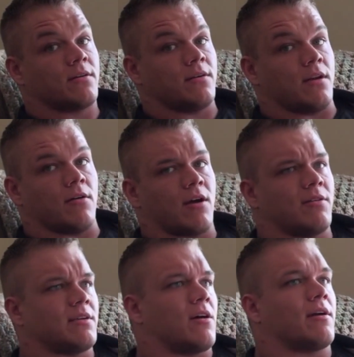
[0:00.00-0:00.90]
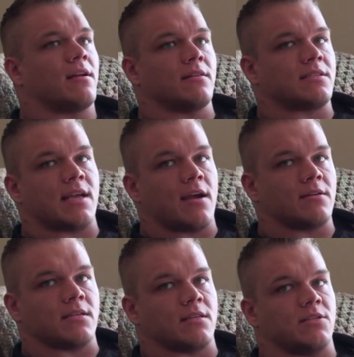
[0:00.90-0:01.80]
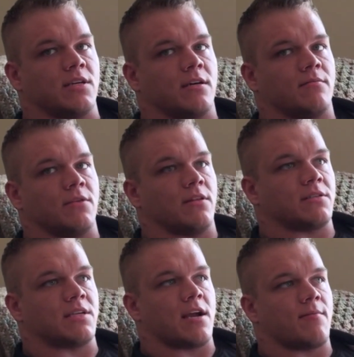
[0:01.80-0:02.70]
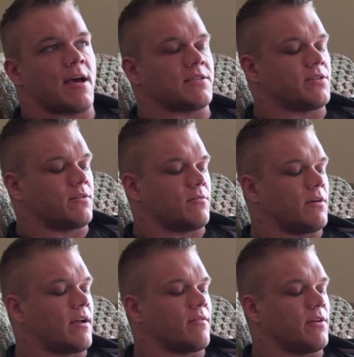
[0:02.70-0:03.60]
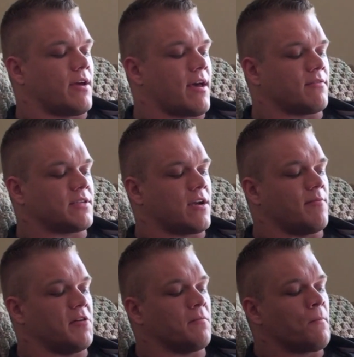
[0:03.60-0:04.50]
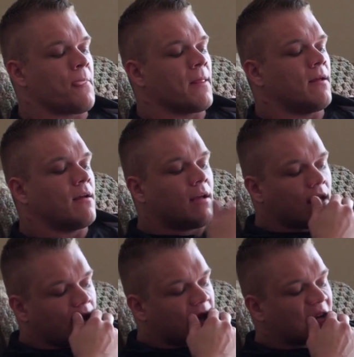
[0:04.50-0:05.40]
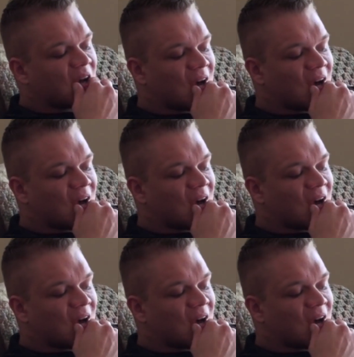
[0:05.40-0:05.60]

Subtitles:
You know, go get on the stairs at the gym. You know, the Stairmaster or whatever you have, stair mill, and